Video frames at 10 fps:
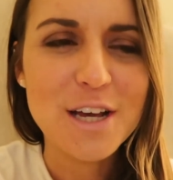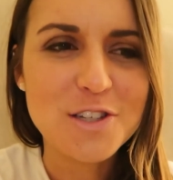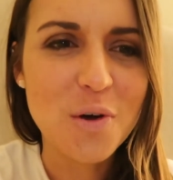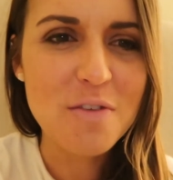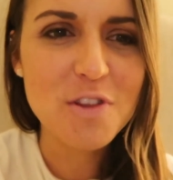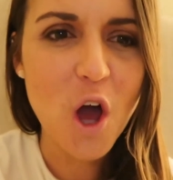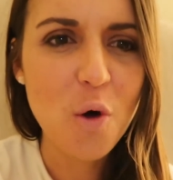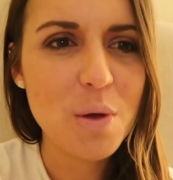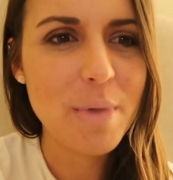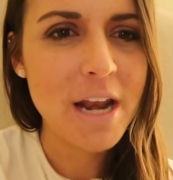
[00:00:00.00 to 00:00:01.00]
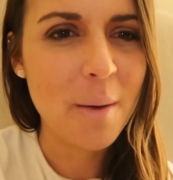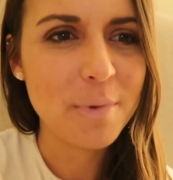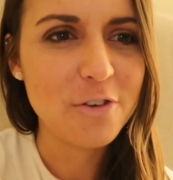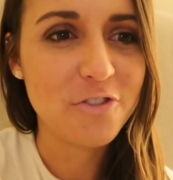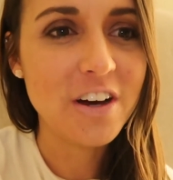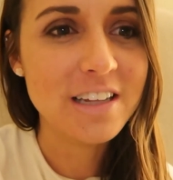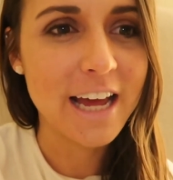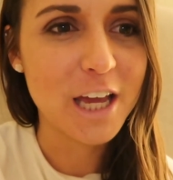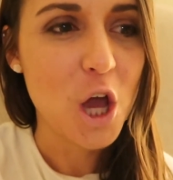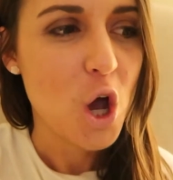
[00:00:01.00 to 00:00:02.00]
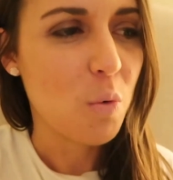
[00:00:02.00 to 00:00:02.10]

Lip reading: So even though we may not be feel like